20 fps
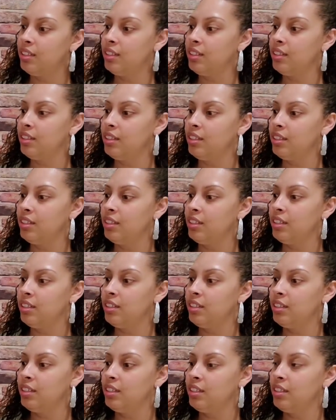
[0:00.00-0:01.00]

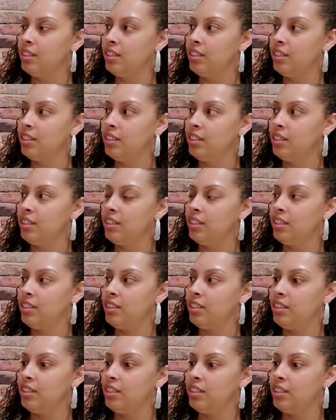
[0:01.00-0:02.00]

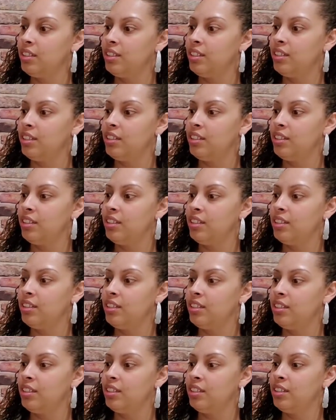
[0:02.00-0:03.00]

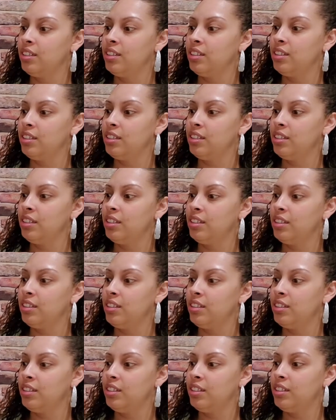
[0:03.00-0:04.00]

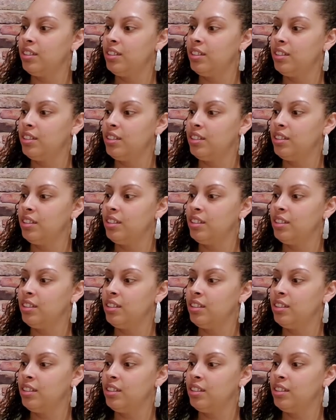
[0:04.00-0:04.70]
No words are spoken by the person on screen.